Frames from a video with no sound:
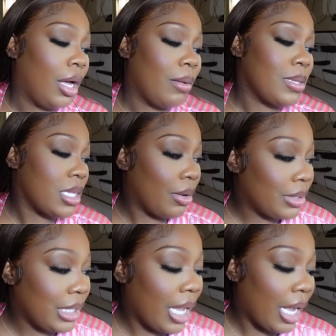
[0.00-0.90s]
I'm so
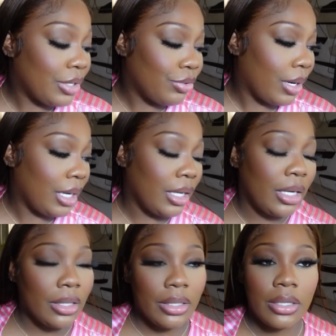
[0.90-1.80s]

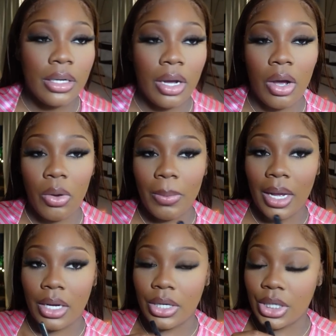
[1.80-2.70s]
dehydrated. Oh
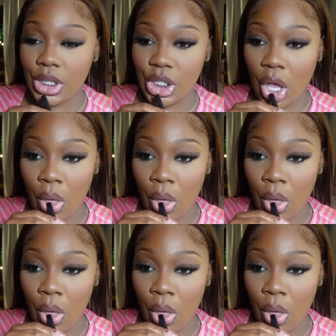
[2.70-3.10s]
my gosh.